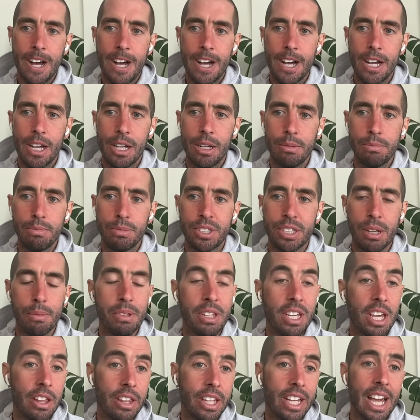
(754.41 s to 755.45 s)
some
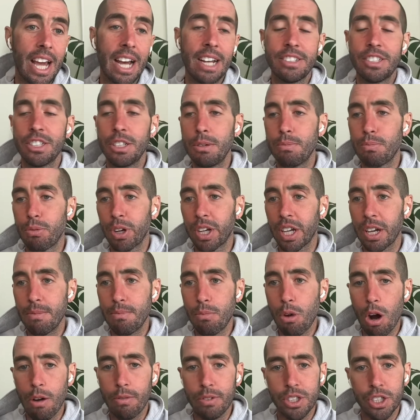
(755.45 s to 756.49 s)
of the other guys, and you bring
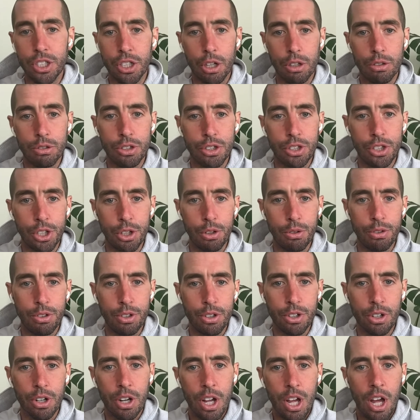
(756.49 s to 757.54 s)
in Marvin Jones
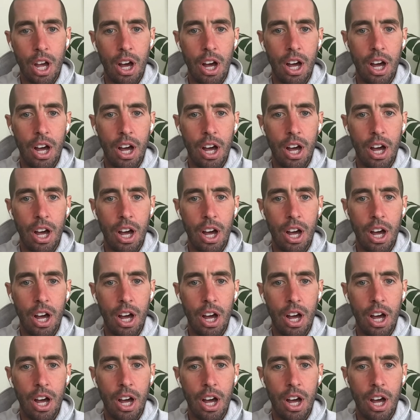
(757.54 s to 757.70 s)
Jr.